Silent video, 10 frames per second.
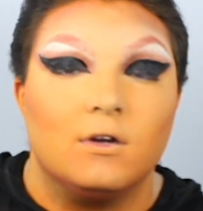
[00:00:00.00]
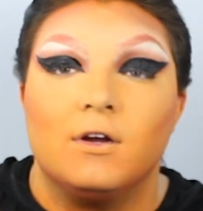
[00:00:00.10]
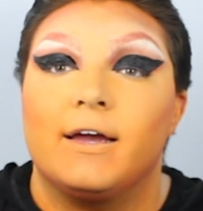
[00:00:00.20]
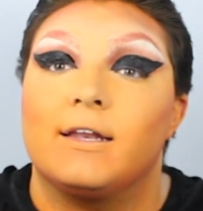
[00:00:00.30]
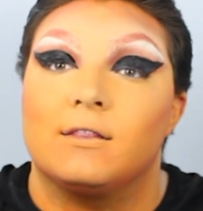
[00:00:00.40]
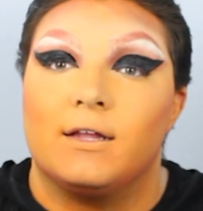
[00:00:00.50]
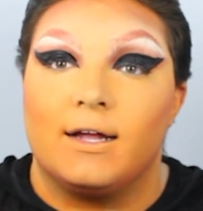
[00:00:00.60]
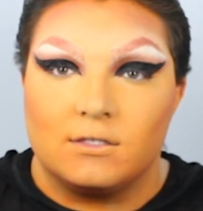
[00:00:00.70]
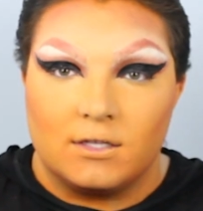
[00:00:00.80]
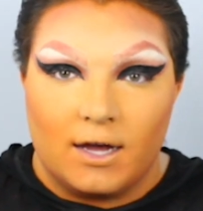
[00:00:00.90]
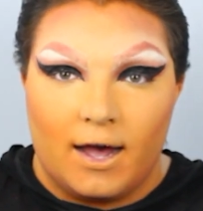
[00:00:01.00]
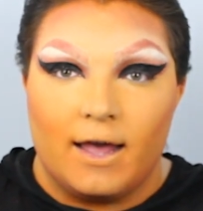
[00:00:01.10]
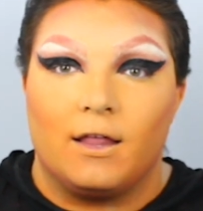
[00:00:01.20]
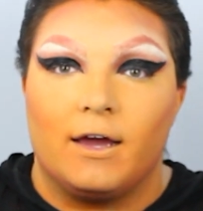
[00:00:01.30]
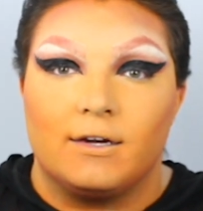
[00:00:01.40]
Alright, and that's the
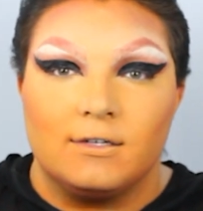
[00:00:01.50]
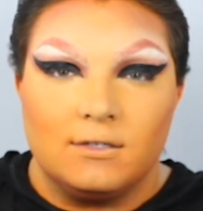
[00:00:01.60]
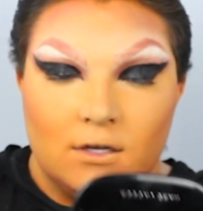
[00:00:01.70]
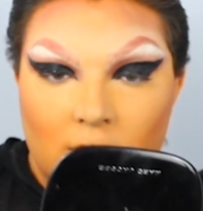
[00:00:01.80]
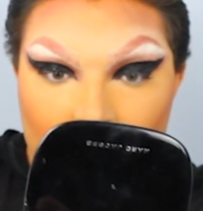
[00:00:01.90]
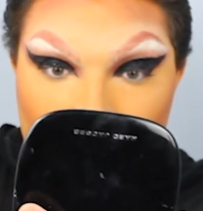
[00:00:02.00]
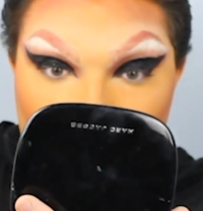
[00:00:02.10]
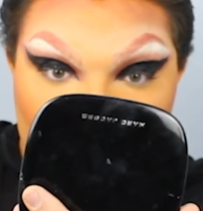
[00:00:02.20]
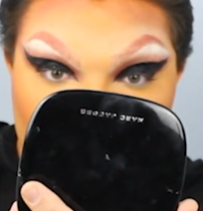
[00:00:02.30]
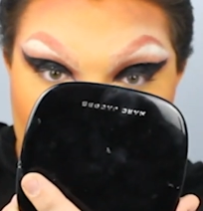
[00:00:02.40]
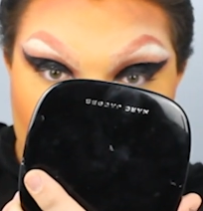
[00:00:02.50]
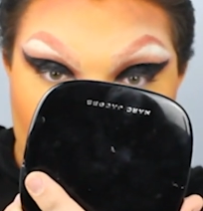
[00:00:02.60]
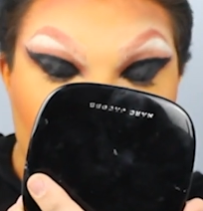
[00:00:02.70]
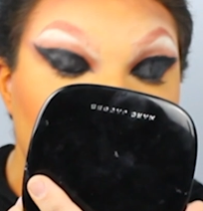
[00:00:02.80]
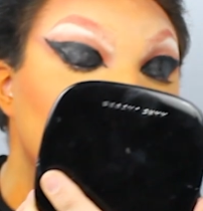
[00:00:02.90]
eyeliner.
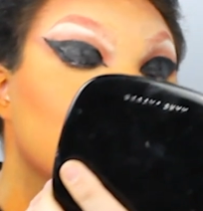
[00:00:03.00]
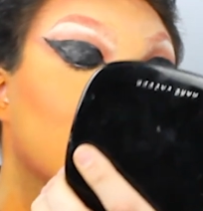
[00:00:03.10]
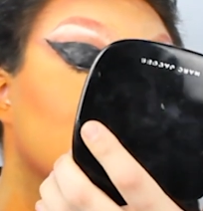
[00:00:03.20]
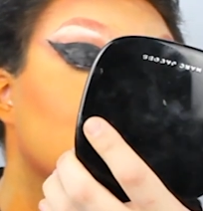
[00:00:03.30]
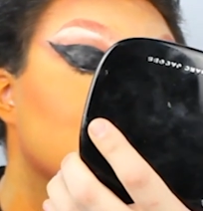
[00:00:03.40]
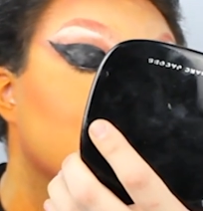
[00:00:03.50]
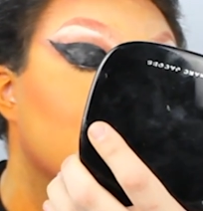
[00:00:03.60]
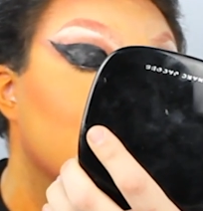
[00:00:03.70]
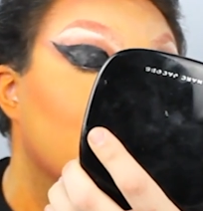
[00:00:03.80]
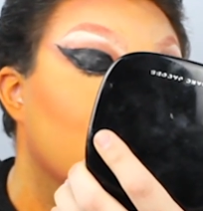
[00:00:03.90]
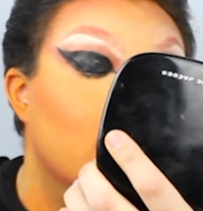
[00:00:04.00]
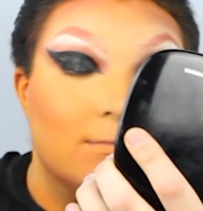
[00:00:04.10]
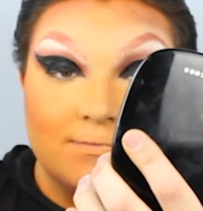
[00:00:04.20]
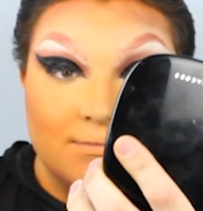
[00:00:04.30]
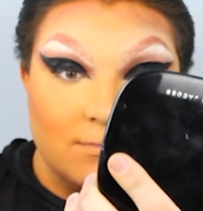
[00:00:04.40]
Pretty intense, but
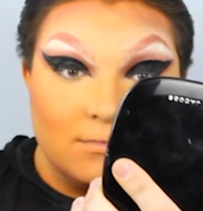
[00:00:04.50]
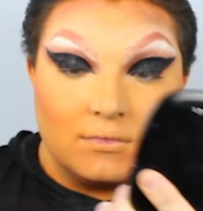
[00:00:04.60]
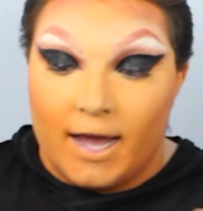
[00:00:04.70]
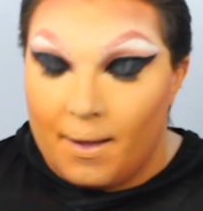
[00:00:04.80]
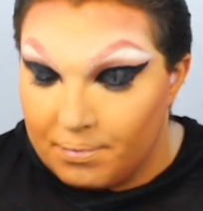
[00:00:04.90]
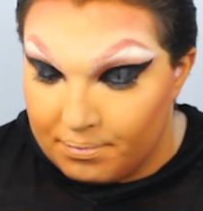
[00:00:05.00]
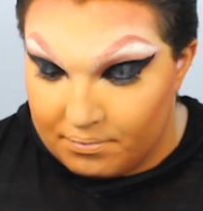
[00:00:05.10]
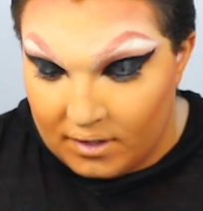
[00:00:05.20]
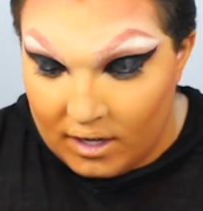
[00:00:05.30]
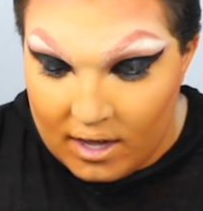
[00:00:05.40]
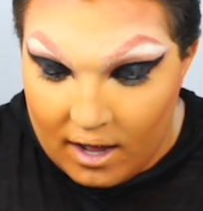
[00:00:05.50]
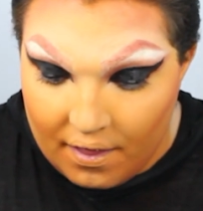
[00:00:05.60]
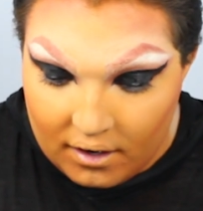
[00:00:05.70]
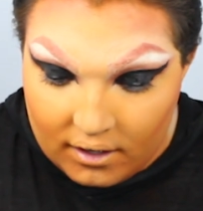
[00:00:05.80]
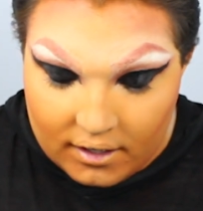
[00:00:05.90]
yeah.
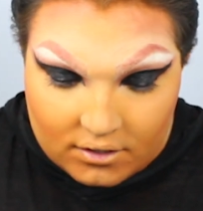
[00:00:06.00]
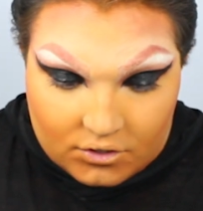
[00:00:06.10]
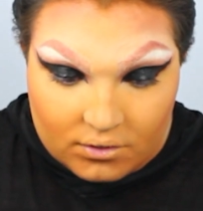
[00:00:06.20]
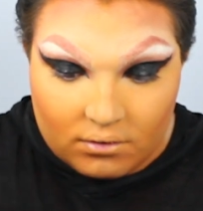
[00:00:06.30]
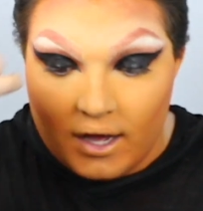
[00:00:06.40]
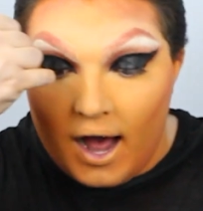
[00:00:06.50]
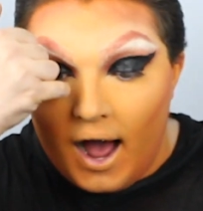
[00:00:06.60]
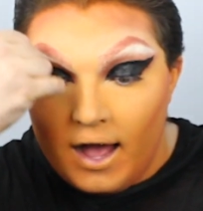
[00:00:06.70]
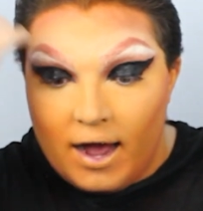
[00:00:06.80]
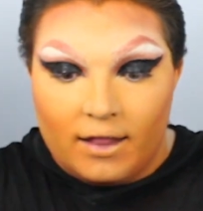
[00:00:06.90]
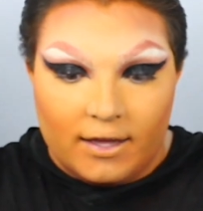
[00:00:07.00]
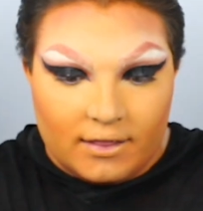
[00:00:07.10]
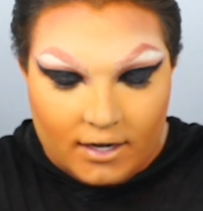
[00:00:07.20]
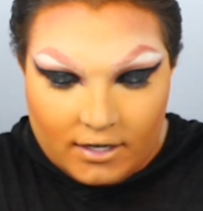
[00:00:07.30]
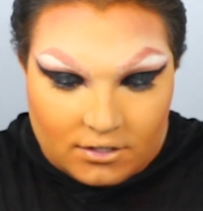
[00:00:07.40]
Then I'm gonna do the eye highlight
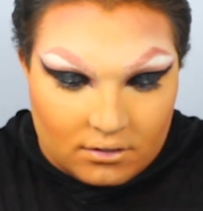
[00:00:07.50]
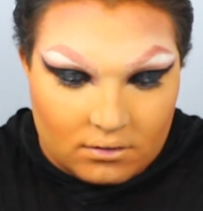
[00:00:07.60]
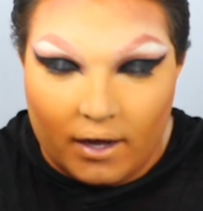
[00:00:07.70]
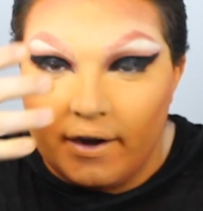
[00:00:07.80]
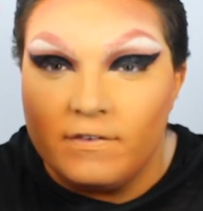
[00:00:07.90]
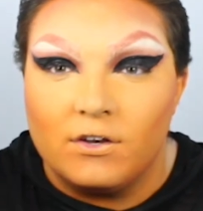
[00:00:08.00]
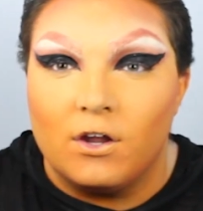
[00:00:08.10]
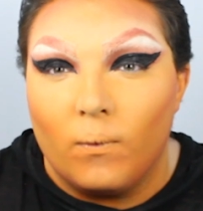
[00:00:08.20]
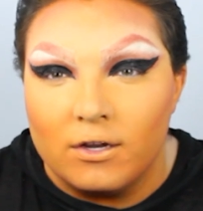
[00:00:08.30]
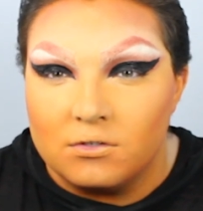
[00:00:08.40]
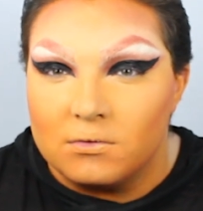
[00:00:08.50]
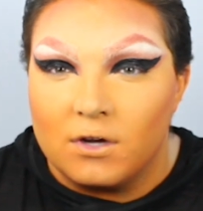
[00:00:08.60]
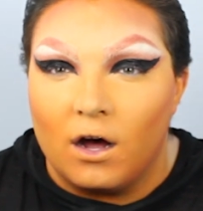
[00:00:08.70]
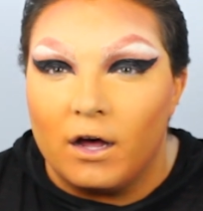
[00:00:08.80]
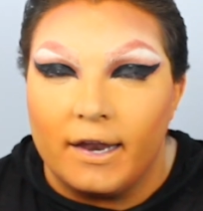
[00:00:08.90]
that I do. I don't even know what you'd
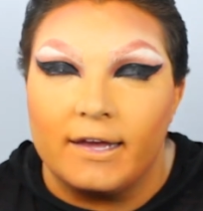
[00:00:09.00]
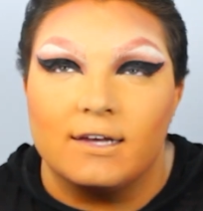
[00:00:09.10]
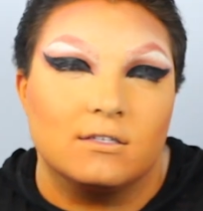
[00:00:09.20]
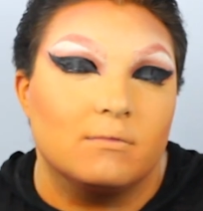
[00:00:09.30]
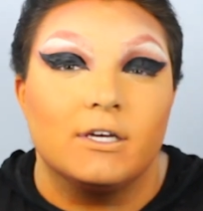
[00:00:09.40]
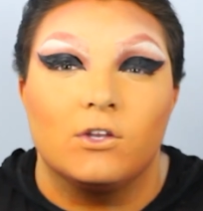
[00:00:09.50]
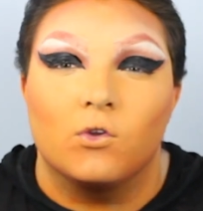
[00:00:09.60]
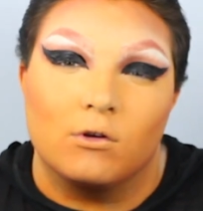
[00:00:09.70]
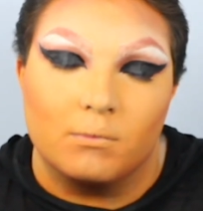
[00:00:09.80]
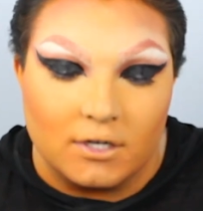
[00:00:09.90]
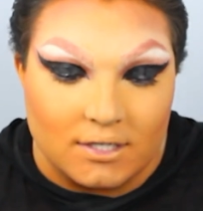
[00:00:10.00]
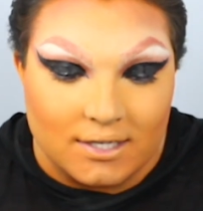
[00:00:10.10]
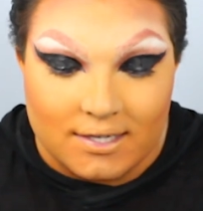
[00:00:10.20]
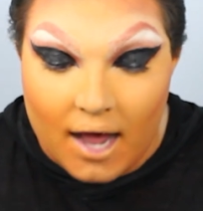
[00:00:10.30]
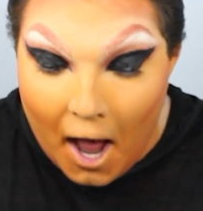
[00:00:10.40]
call it. I guess it'd be a normal
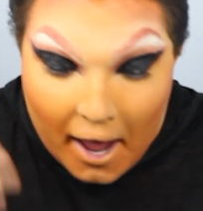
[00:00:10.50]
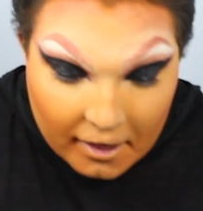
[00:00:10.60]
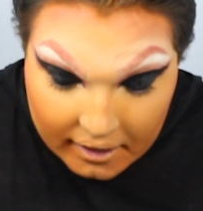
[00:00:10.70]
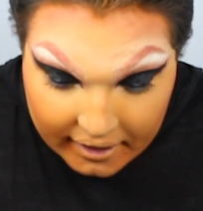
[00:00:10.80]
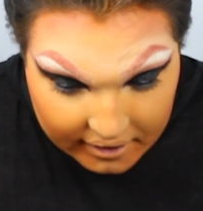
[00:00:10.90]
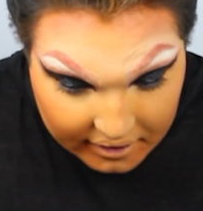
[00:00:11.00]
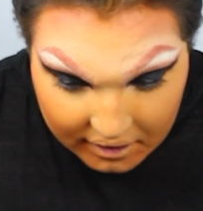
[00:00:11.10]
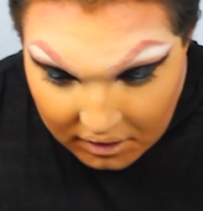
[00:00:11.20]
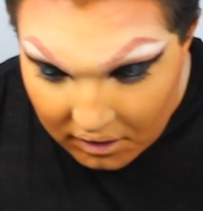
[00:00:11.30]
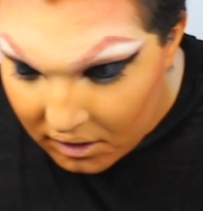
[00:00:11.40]
person's eyelid.